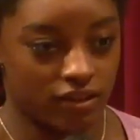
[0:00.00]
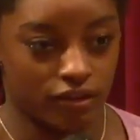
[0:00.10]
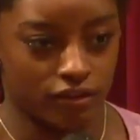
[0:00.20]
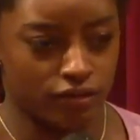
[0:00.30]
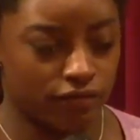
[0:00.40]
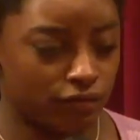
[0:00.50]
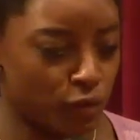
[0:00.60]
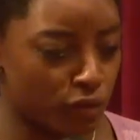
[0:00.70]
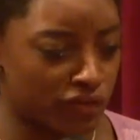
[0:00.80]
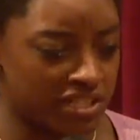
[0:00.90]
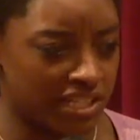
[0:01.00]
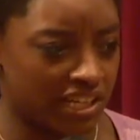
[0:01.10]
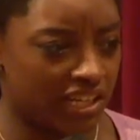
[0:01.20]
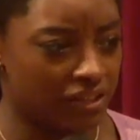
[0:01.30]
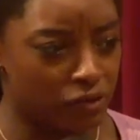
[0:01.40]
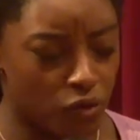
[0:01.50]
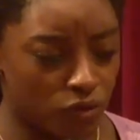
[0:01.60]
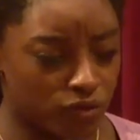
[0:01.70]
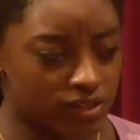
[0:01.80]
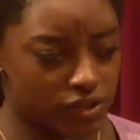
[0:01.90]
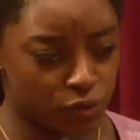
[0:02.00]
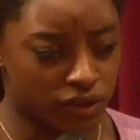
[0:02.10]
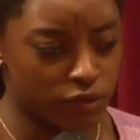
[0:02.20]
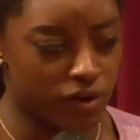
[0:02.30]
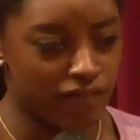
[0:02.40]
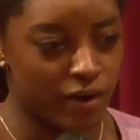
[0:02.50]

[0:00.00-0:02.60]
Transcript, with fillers: her floor routine gold in twenty twelve,